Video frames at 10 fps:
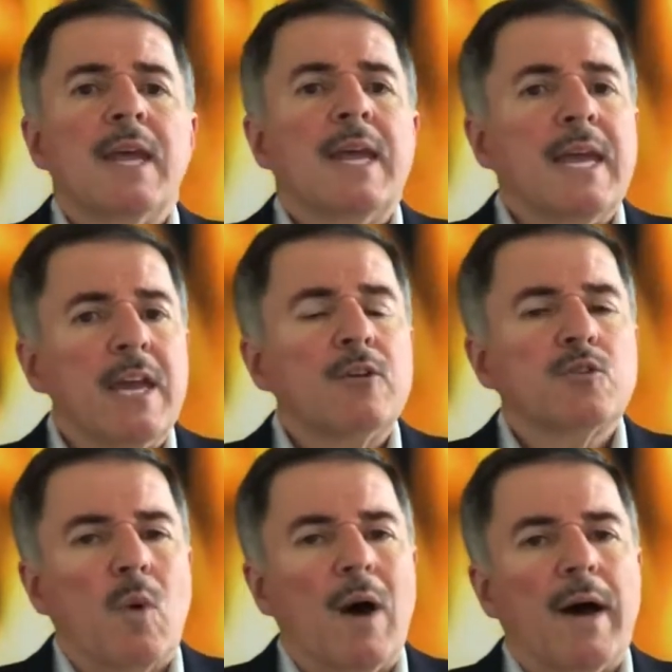Here's
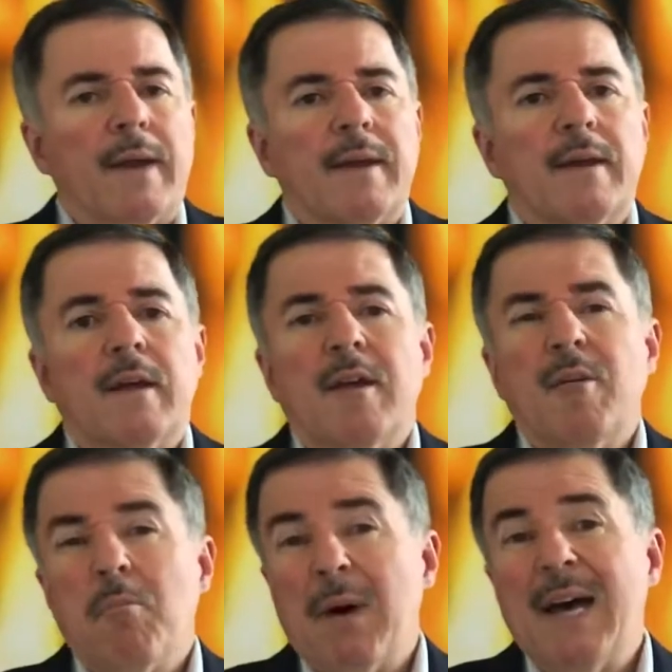why.
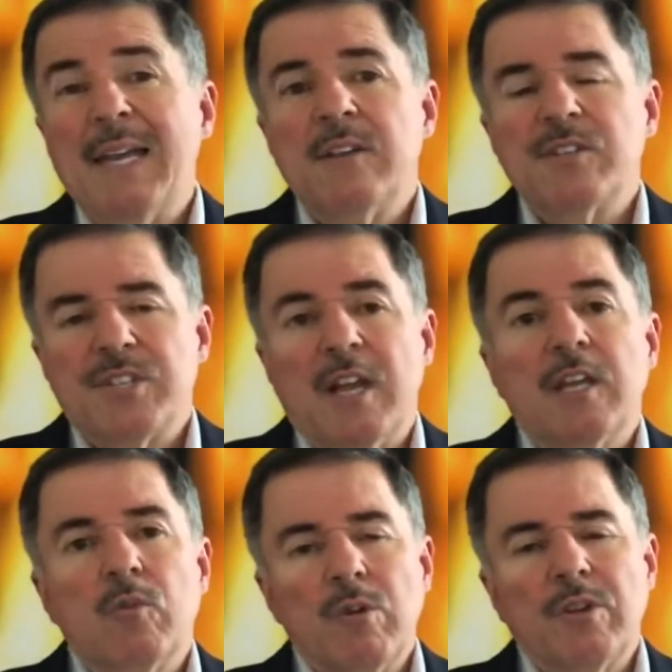Buying and
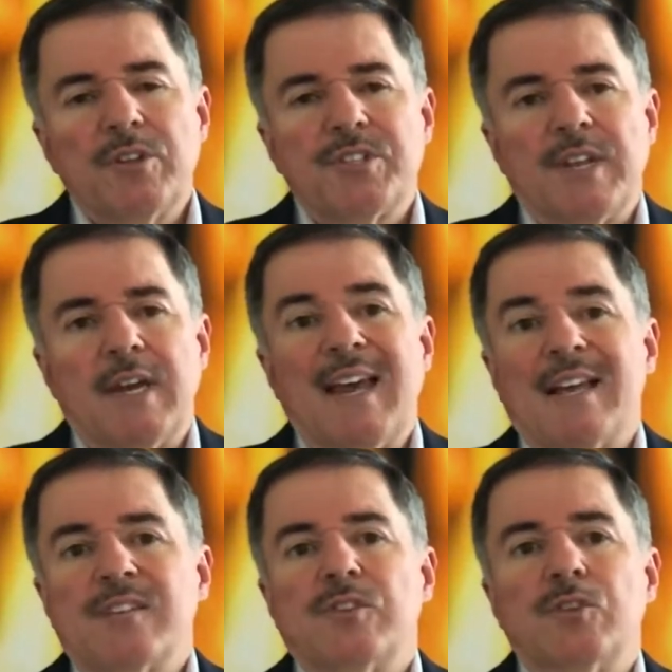selling real estate
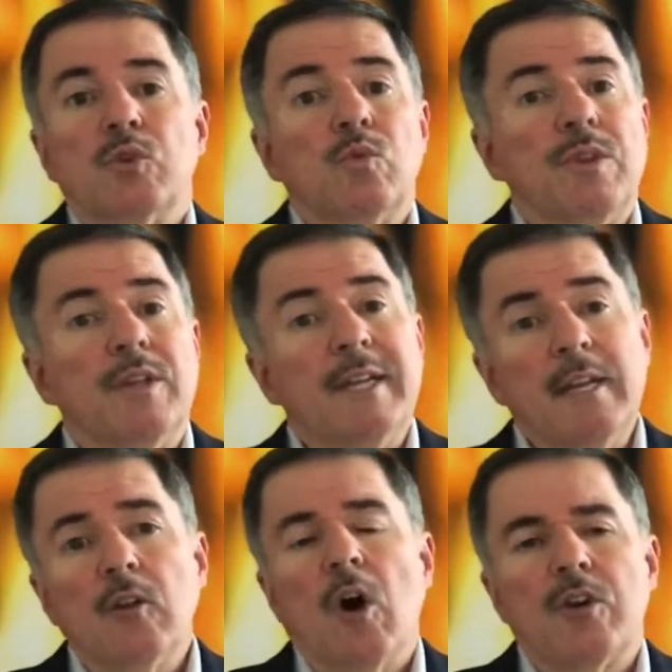has to do with
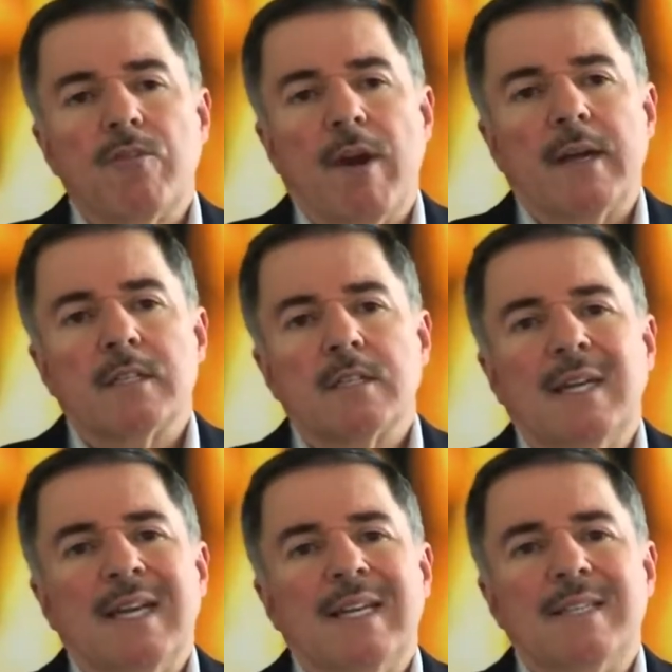legal contracts,
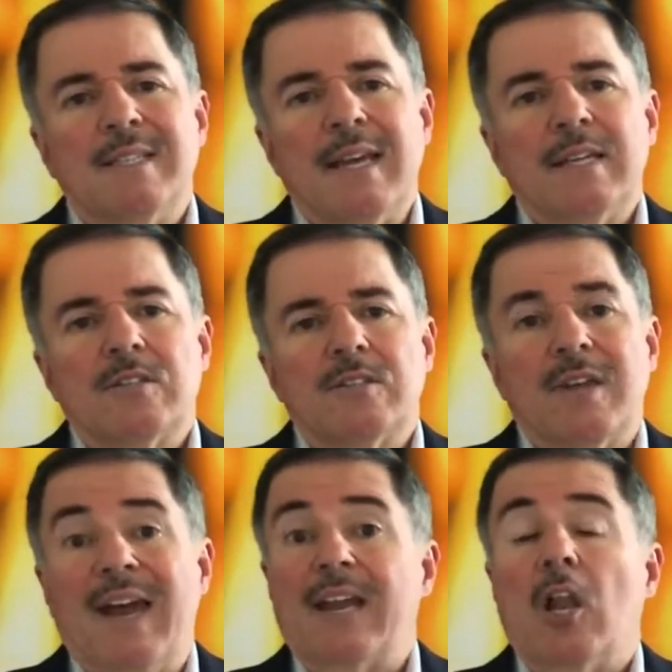dates,
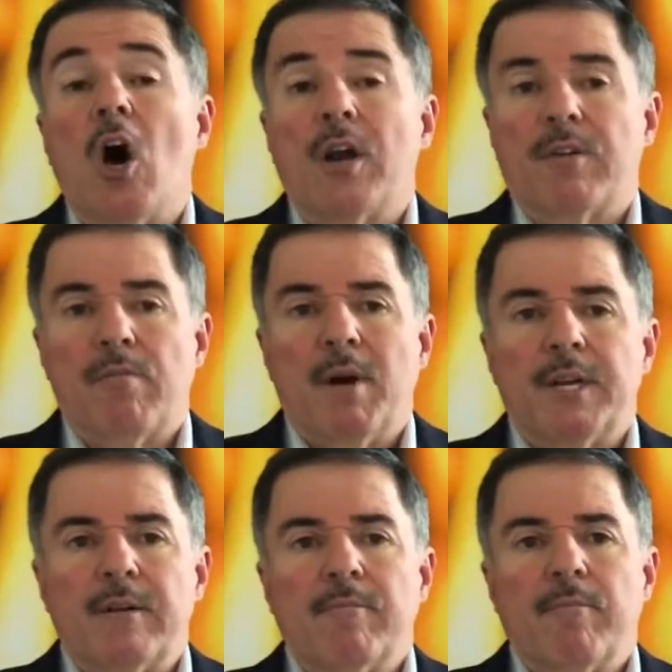and a lot of
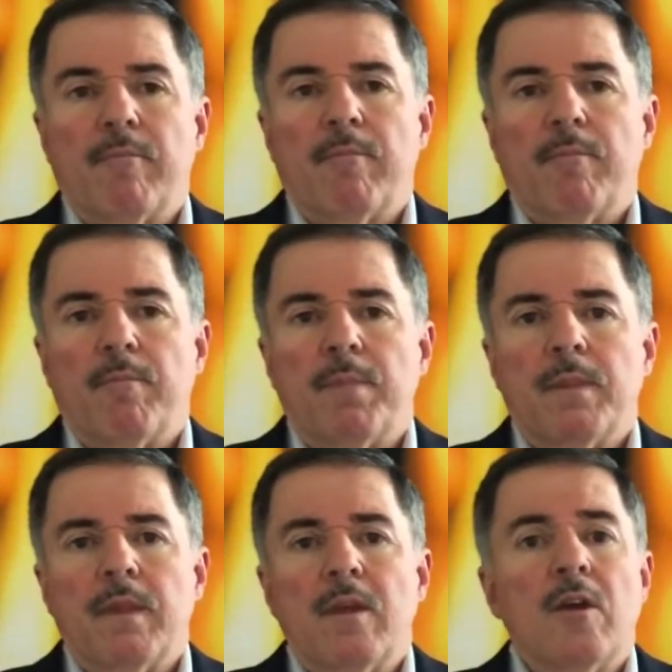money.
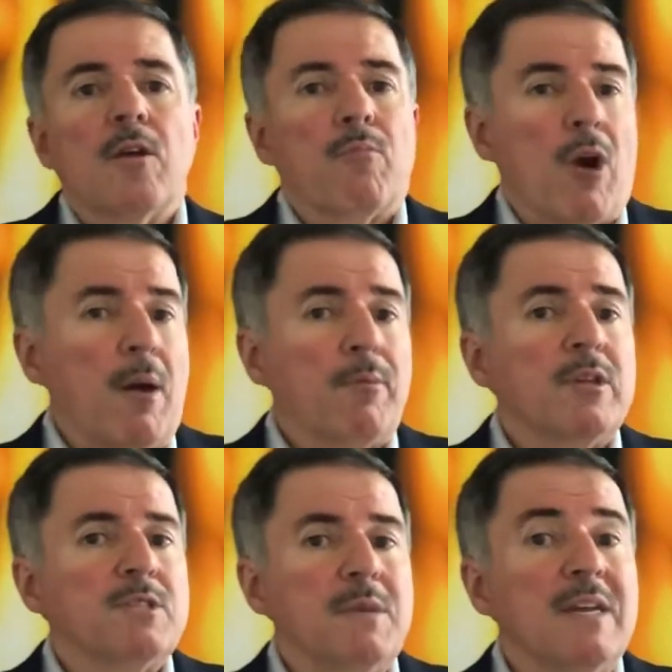
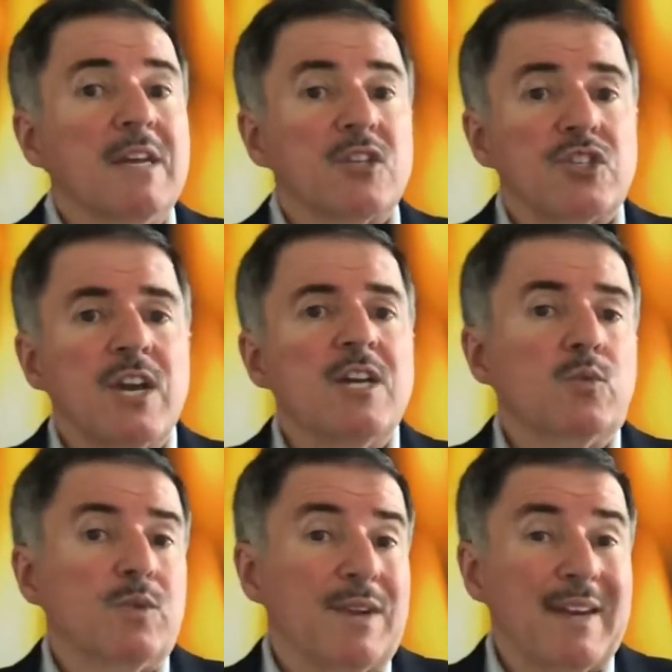Properties being exchanged
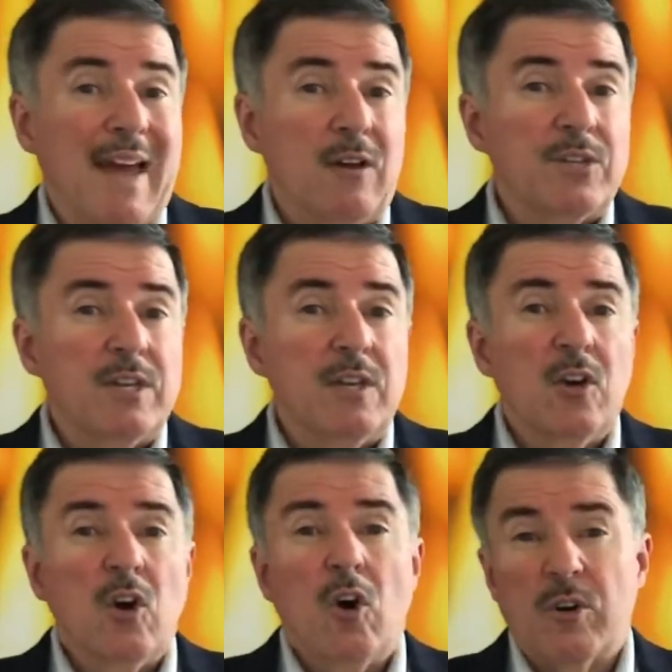within a county
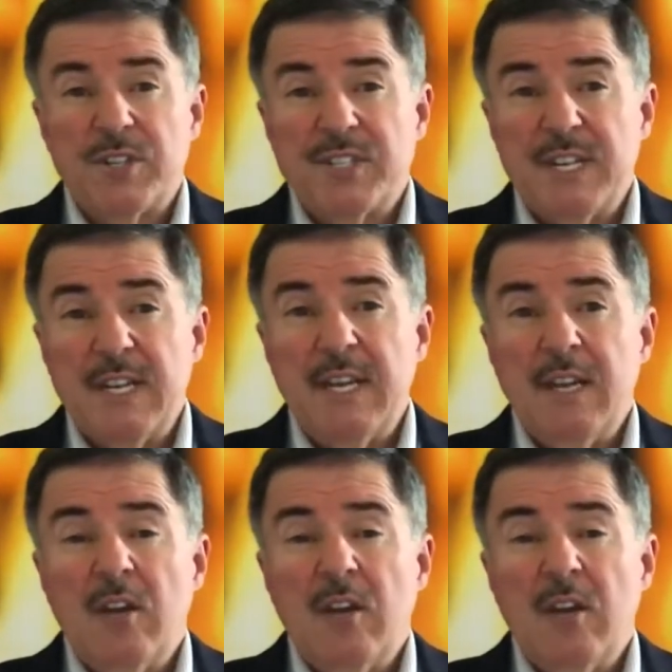or a city